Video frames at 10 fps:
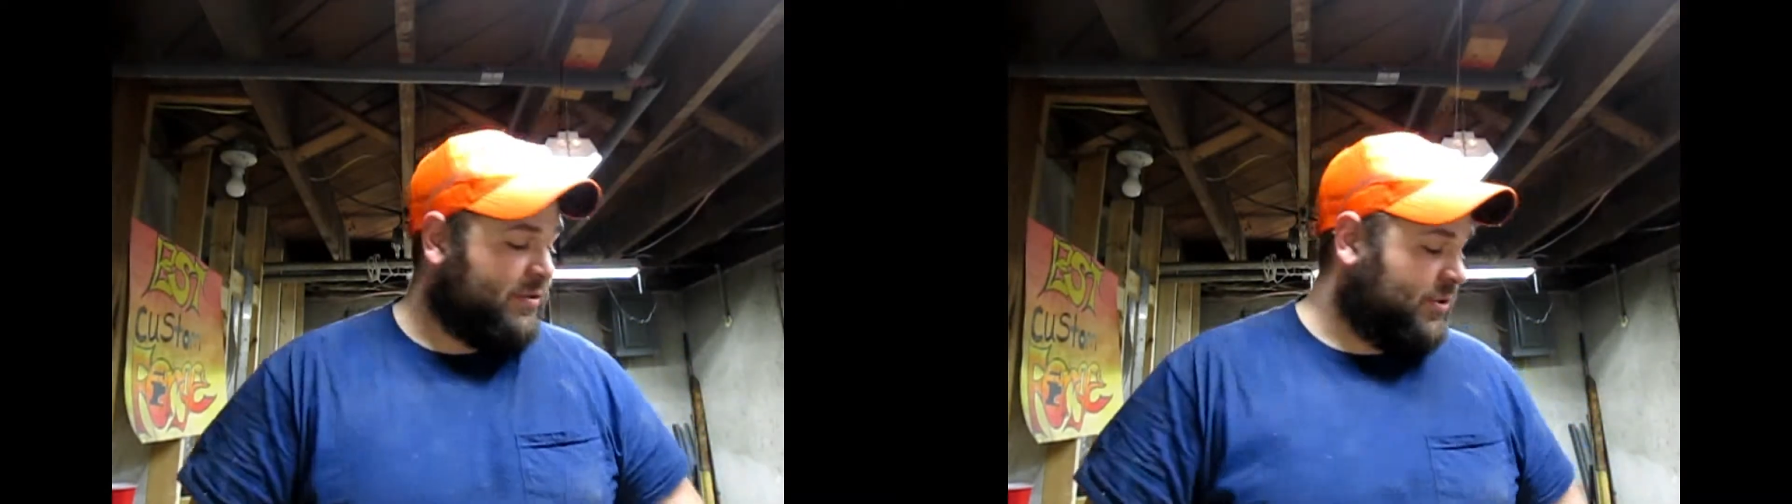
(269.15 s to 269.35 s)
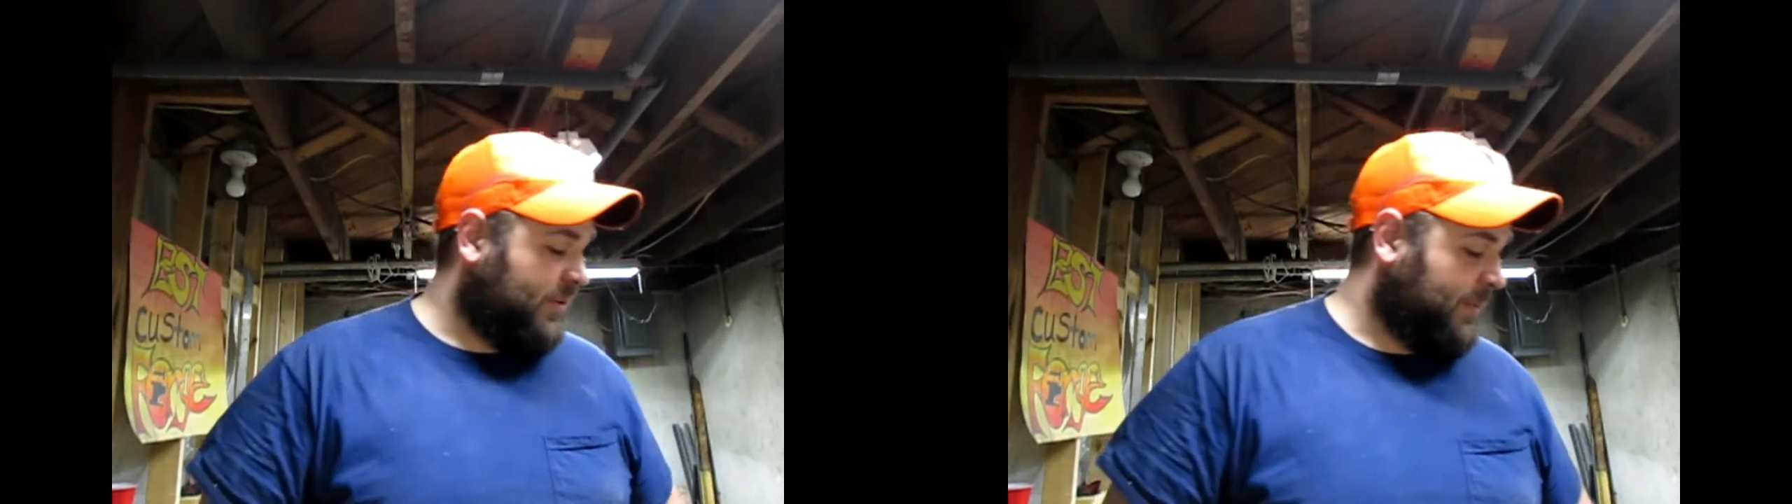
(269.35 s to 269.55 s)

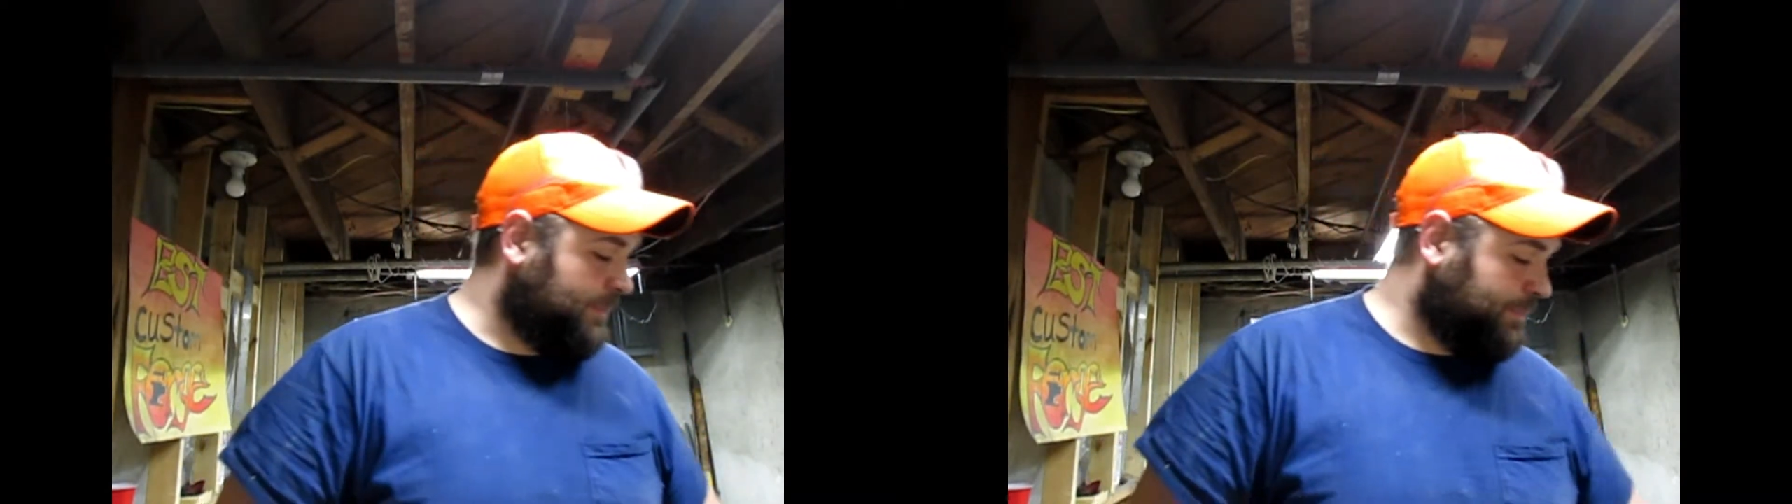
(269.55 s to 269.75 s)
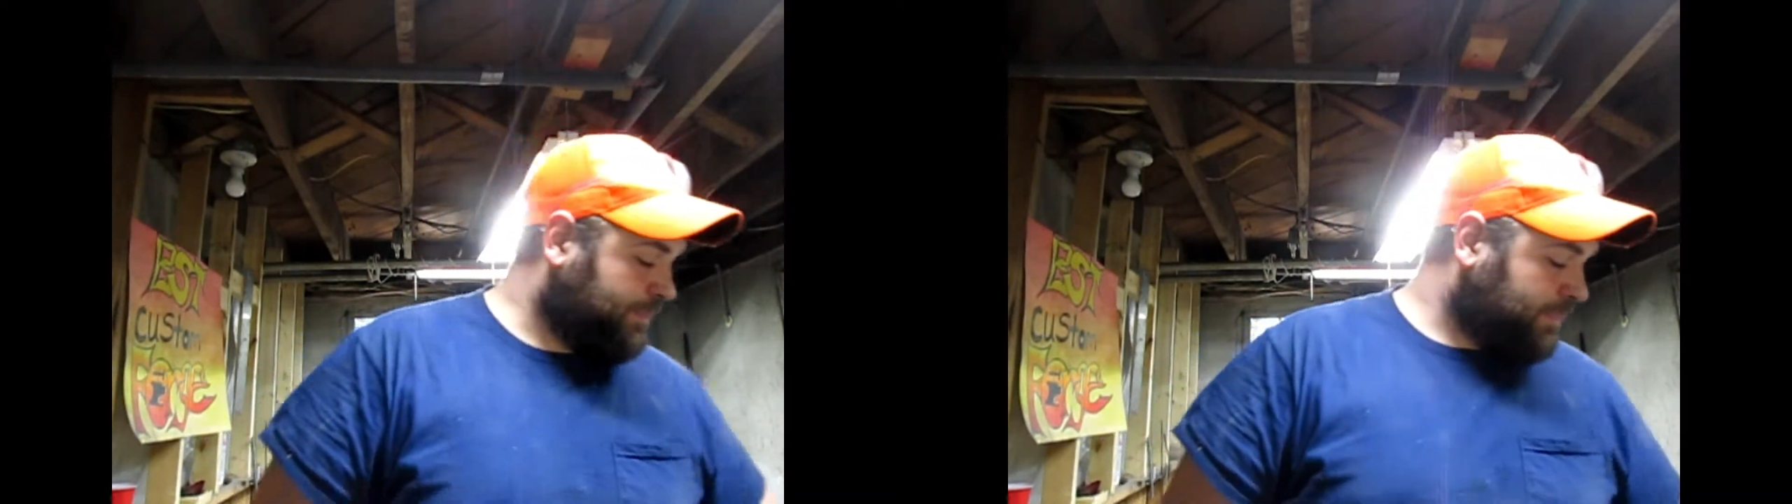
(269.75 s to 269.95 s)
to
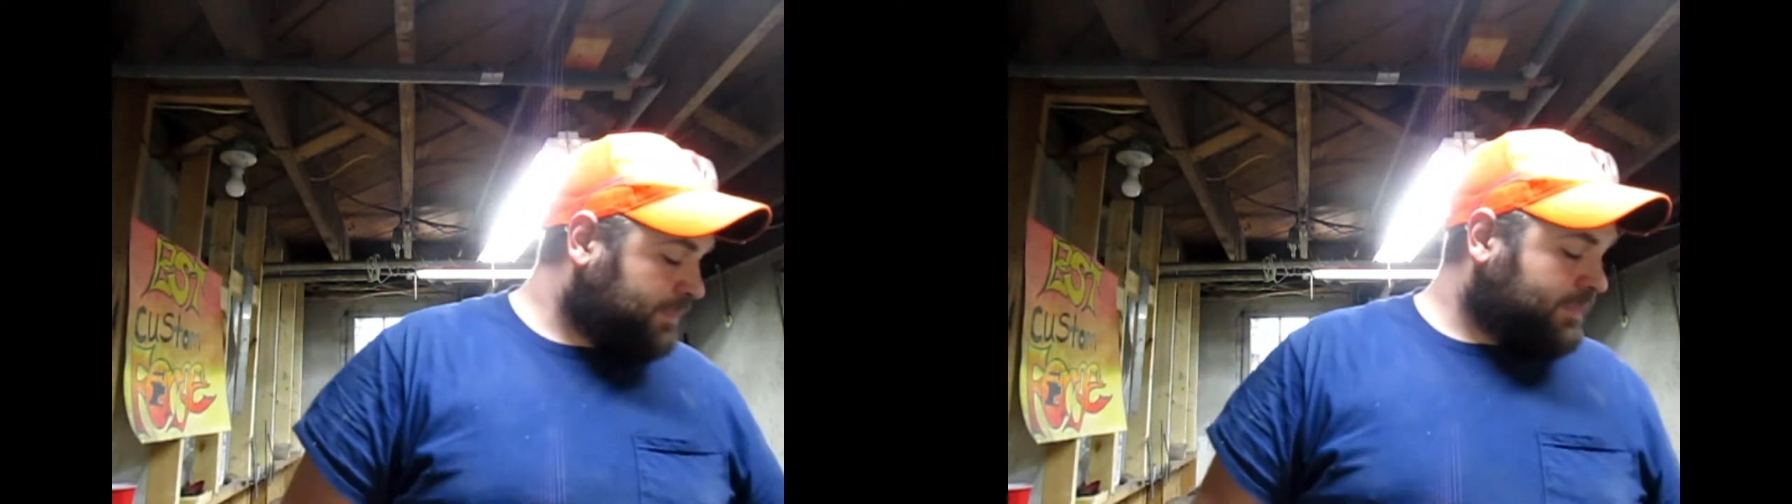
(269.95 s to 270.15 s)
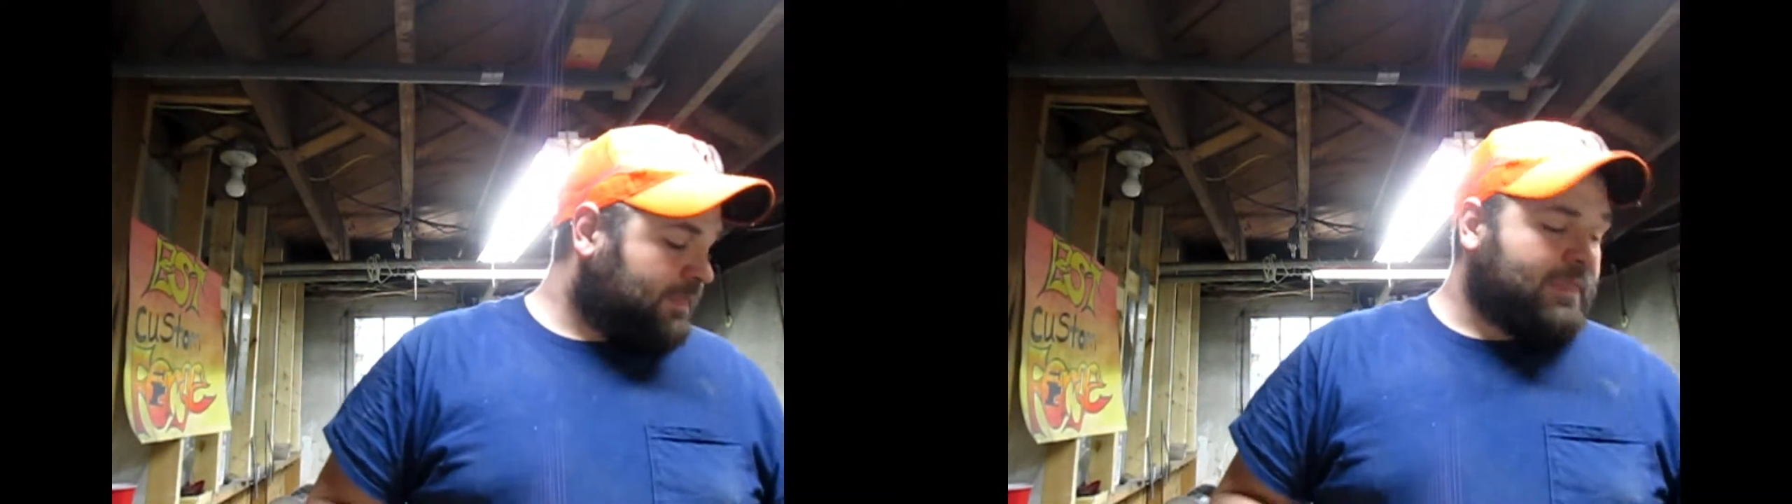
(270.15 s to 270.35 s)

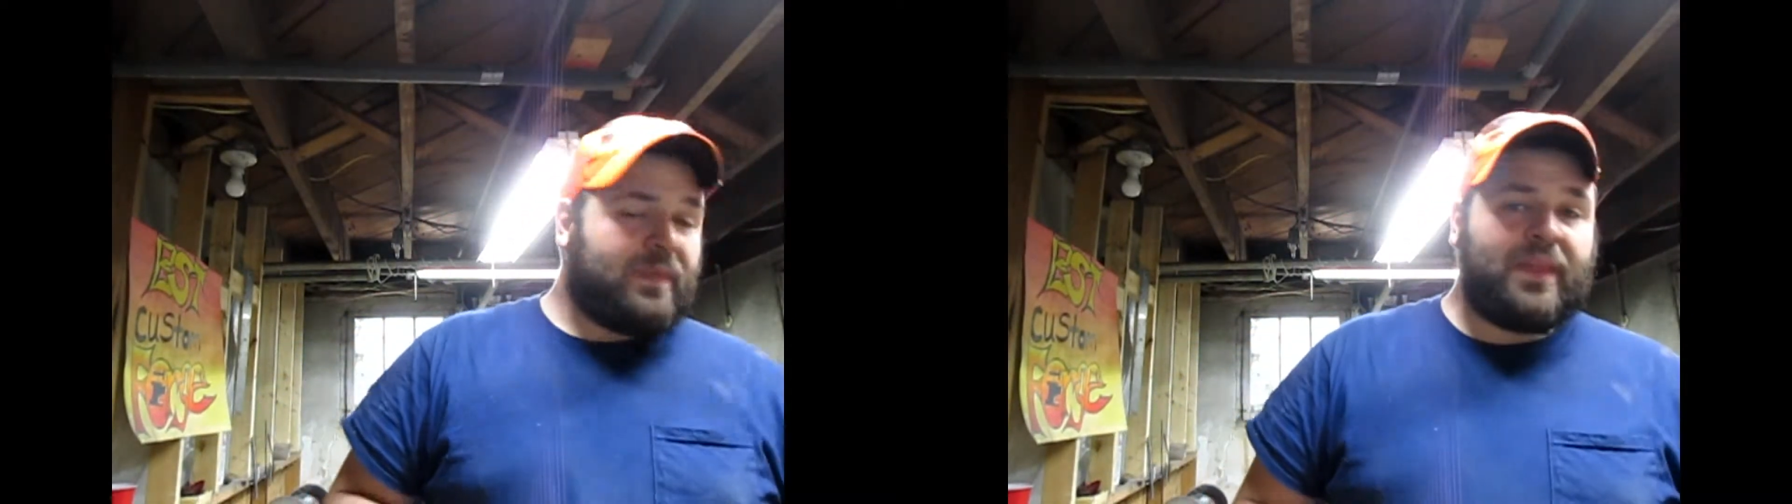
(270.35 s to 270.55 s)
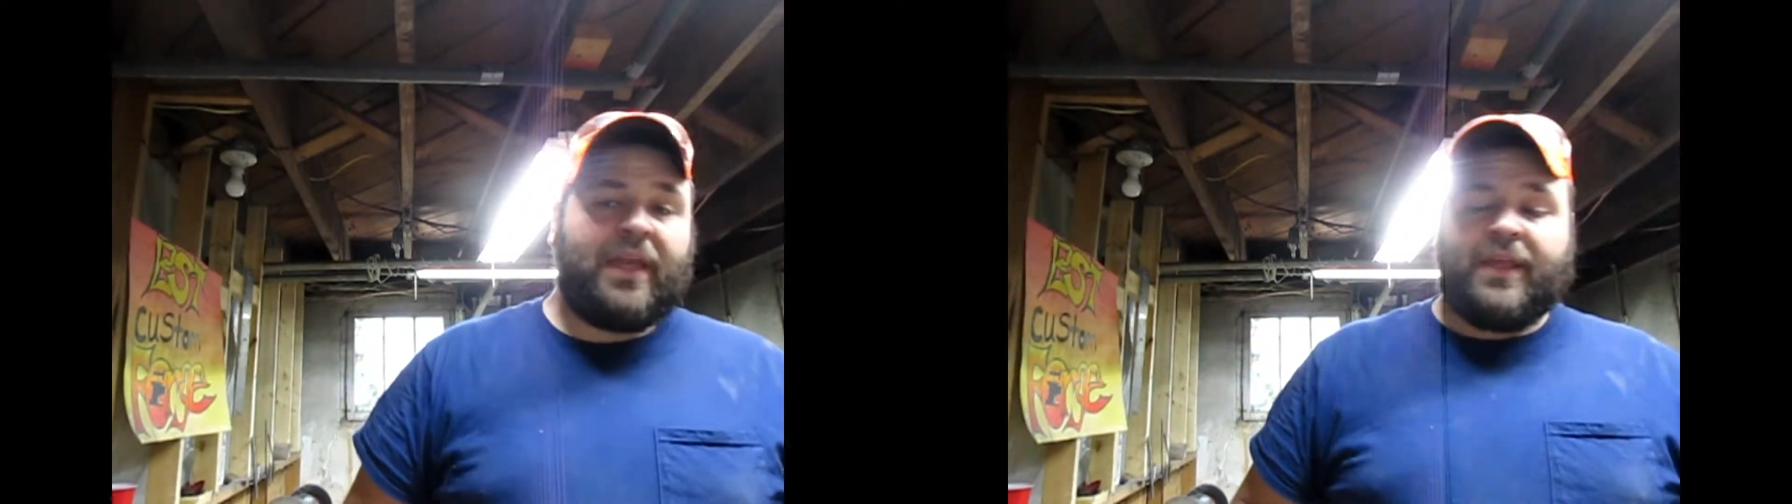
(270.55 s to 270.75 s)

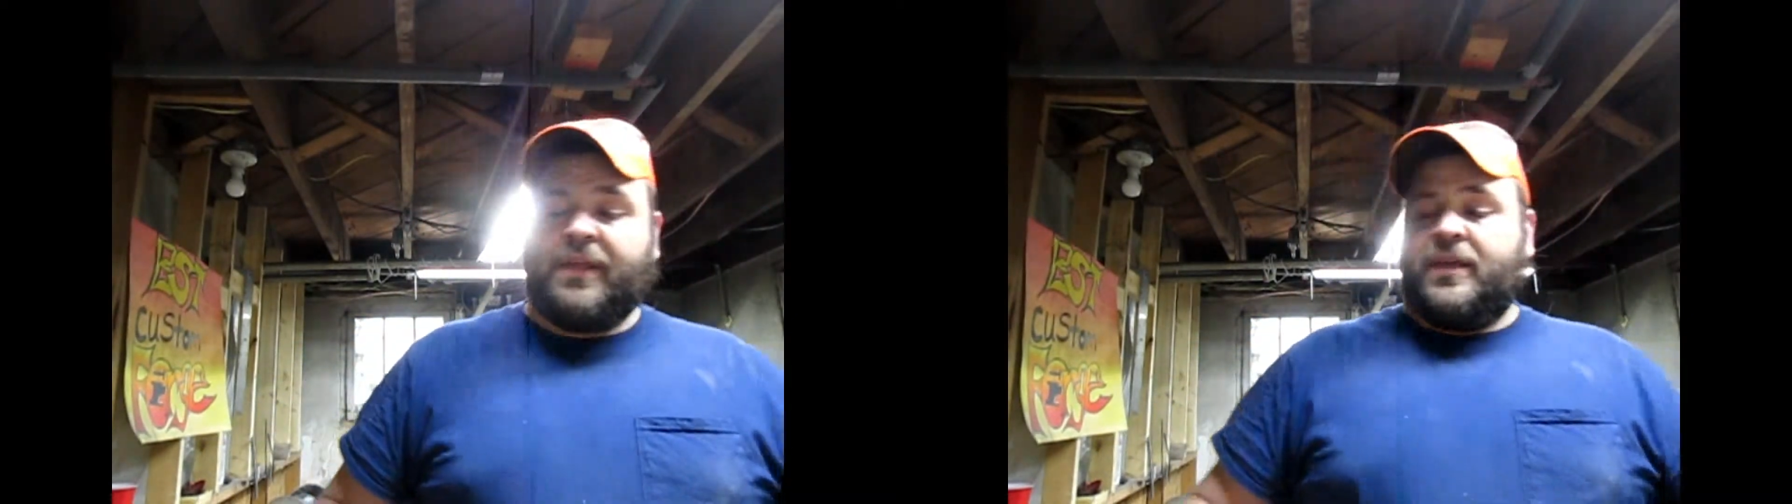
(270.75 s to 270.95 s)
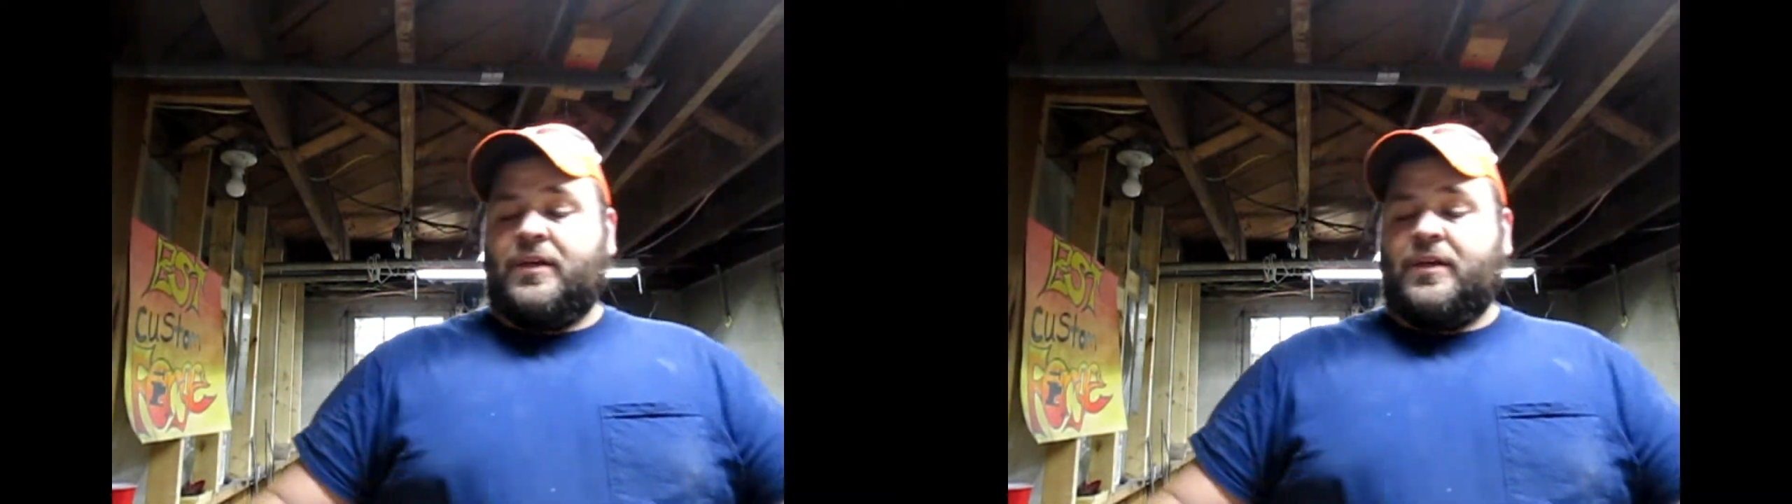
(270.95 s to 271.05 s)
it.